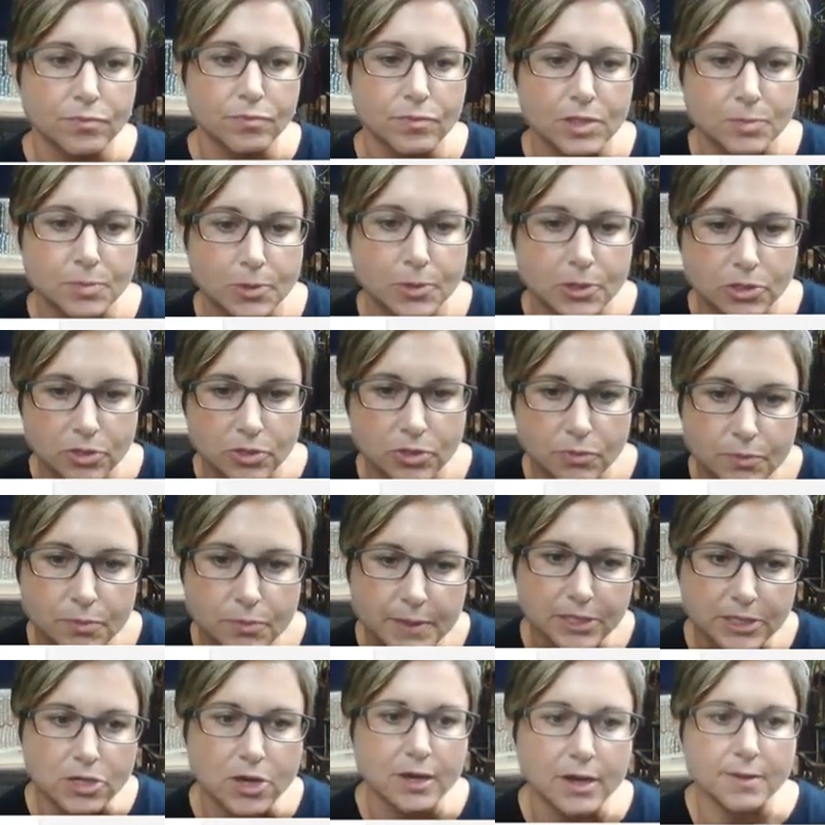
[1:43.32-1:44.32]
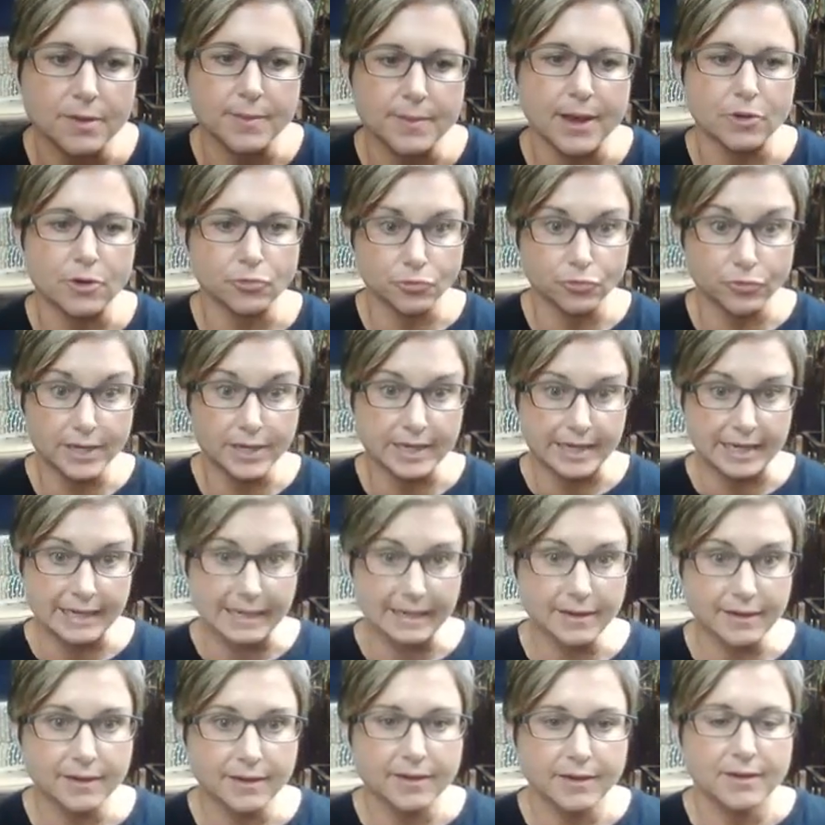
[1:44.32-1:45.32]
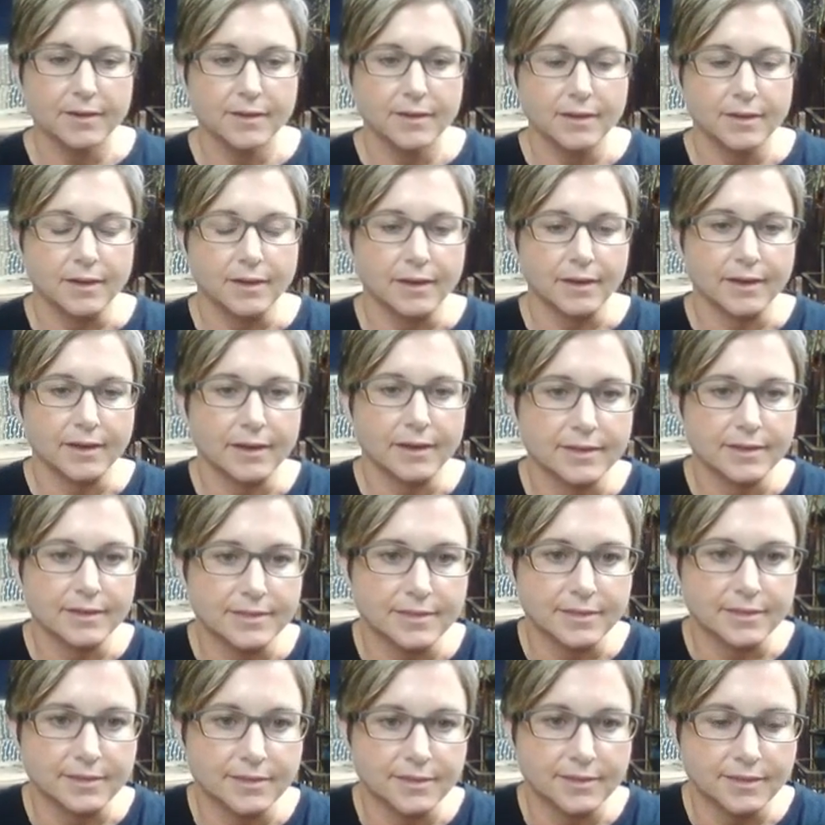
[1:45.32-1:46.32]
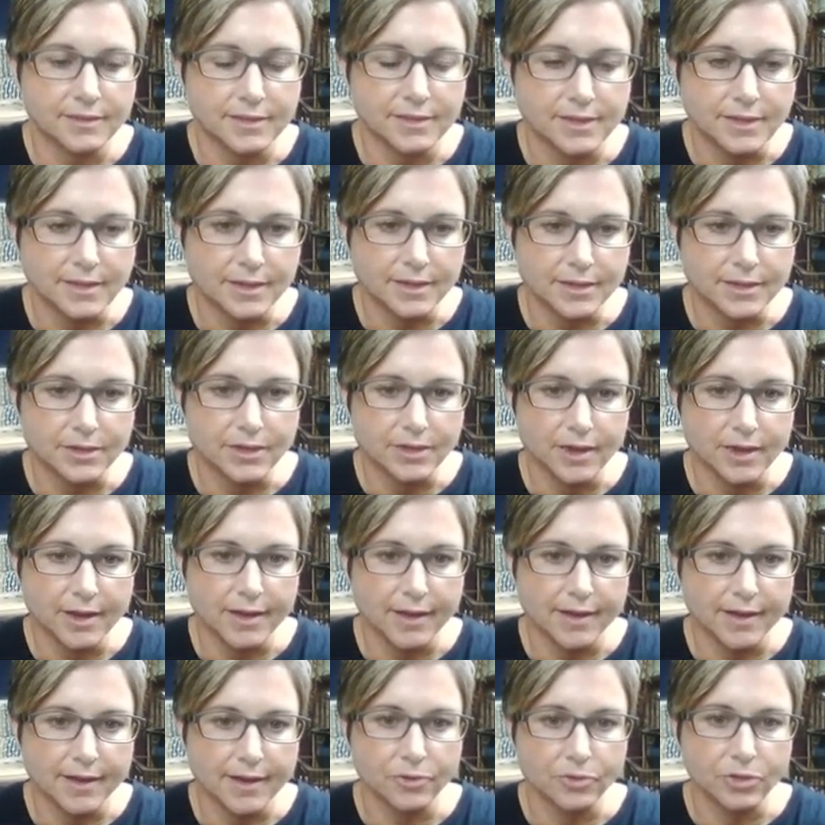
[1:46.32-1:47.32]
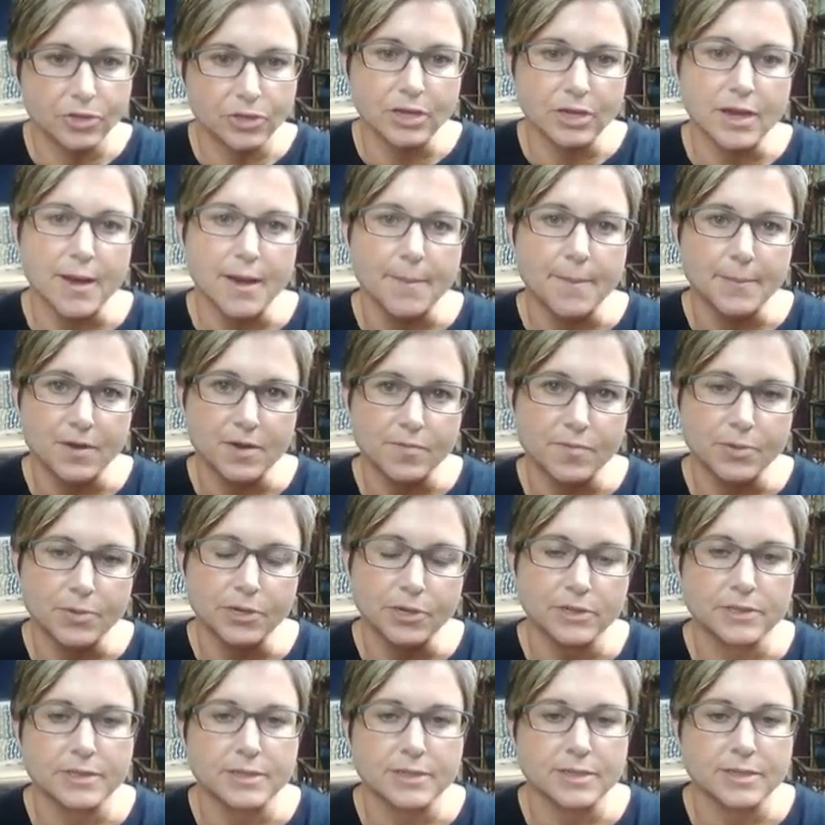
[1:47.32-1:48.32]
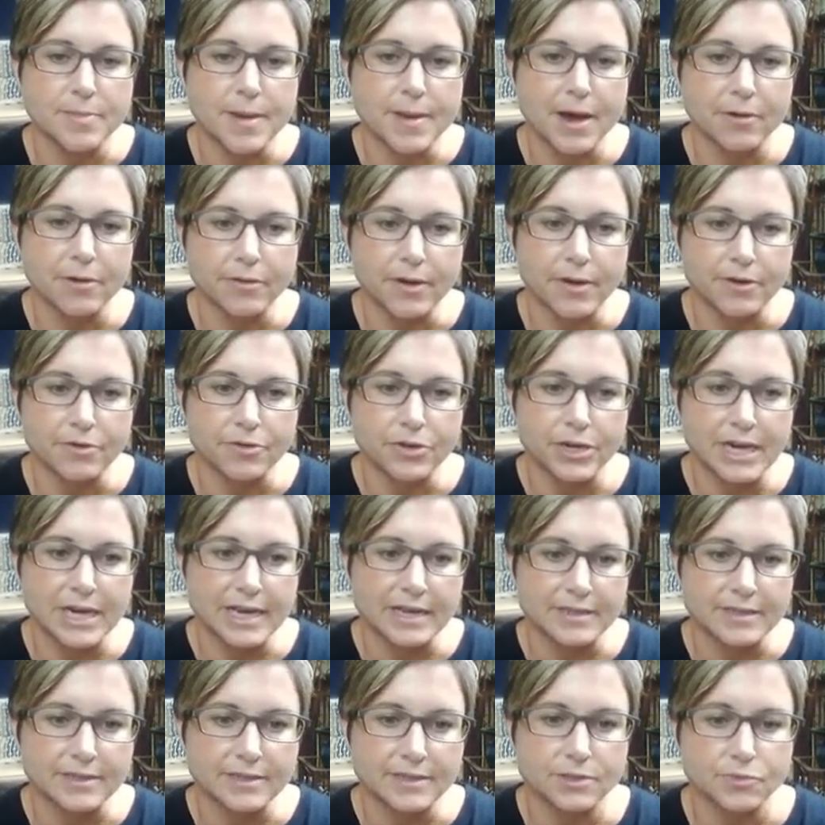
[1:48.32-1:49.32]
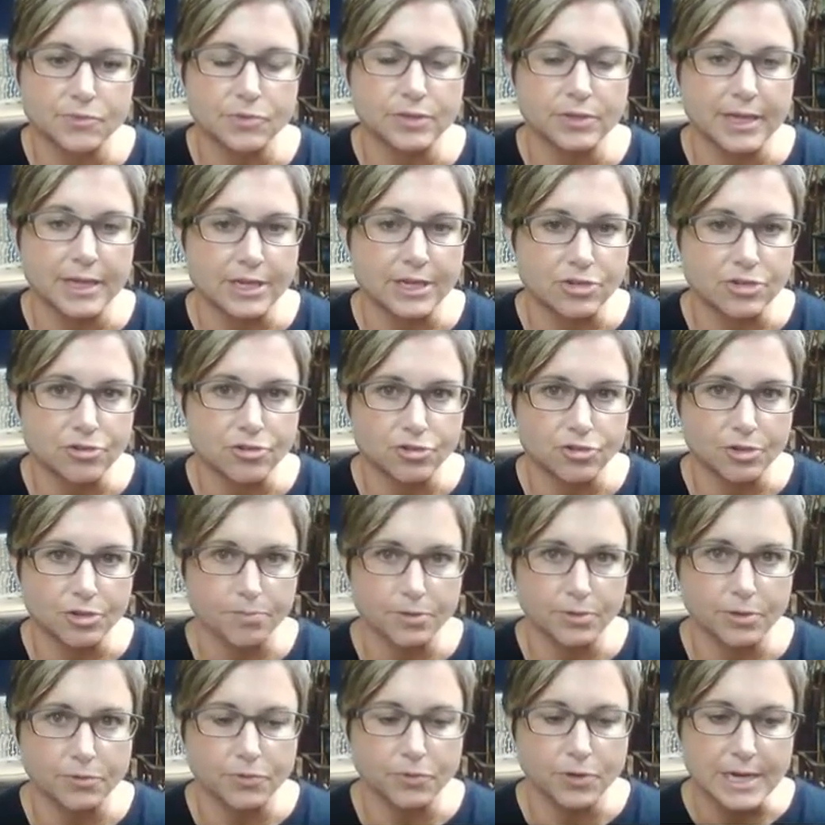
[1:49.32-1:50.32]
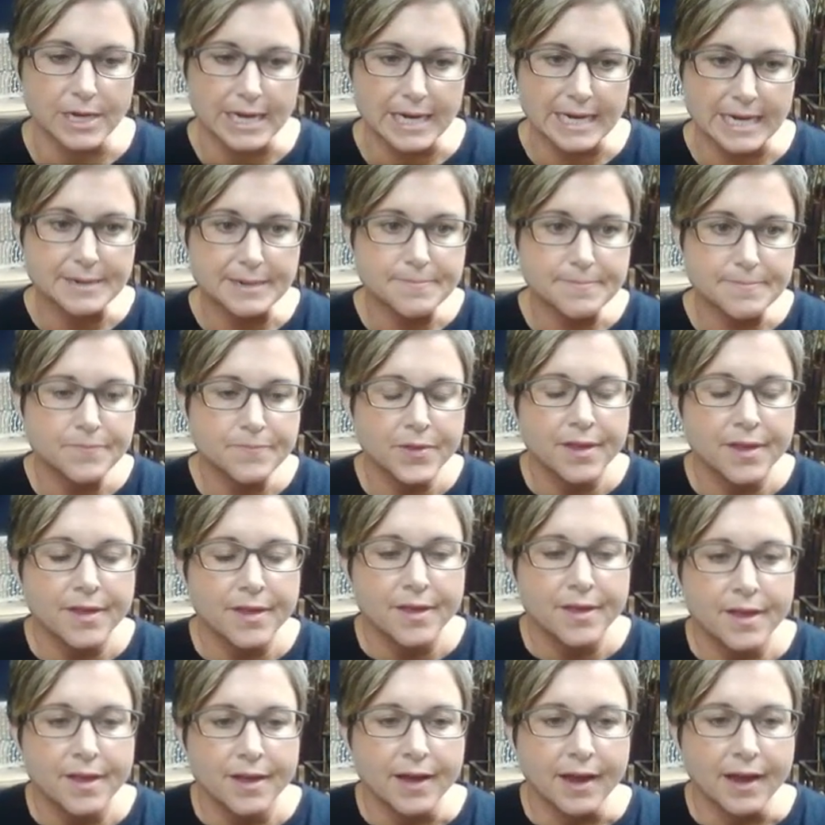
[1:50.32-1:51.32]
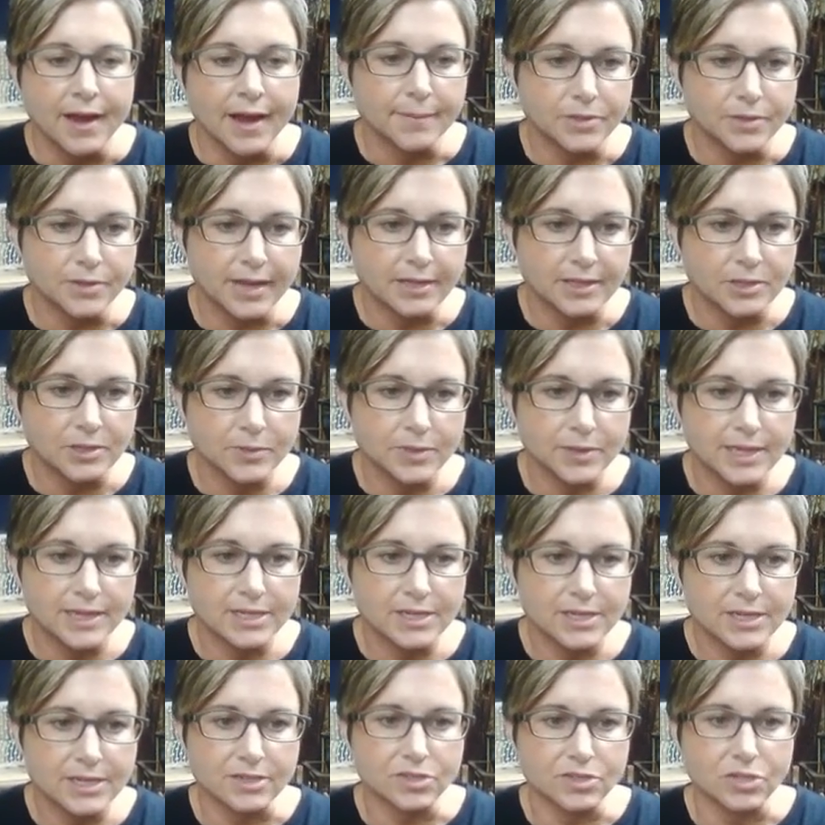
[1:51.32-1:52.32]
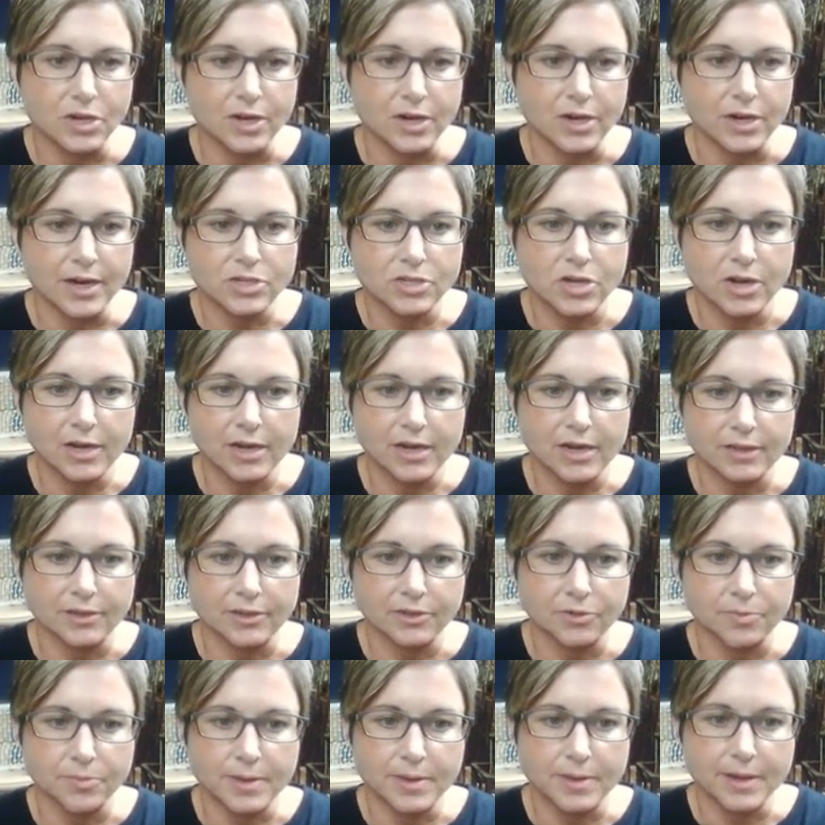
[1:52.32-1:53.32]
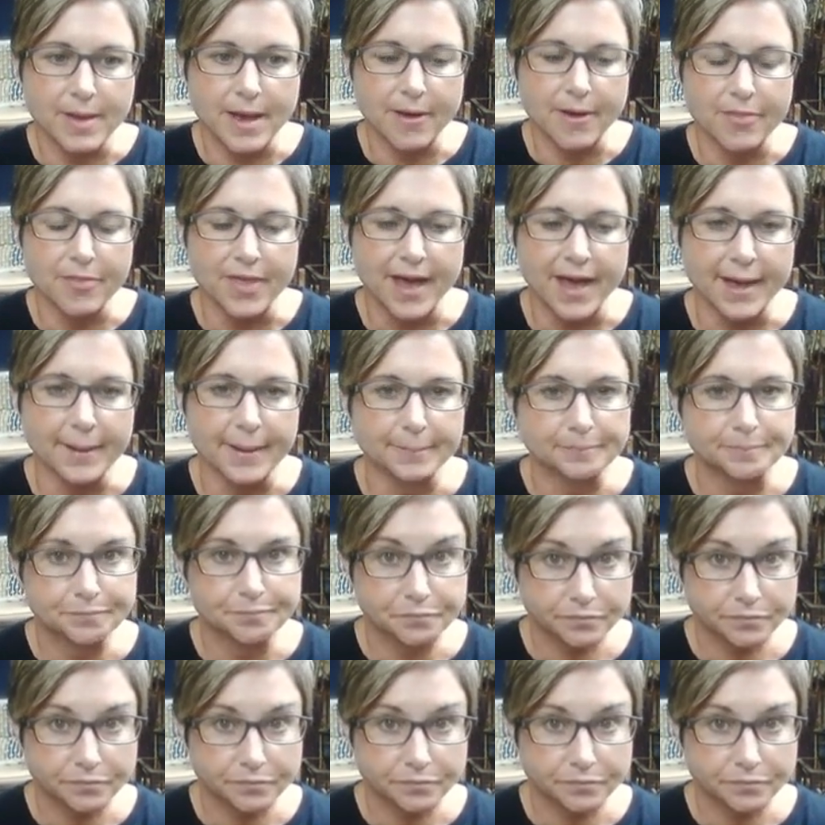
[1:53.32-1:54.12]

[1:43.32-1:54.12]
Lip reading: this person would be talking about reading because the new books is about Rodriguez's relationship with reading. So that's what they do, talking a little bit about that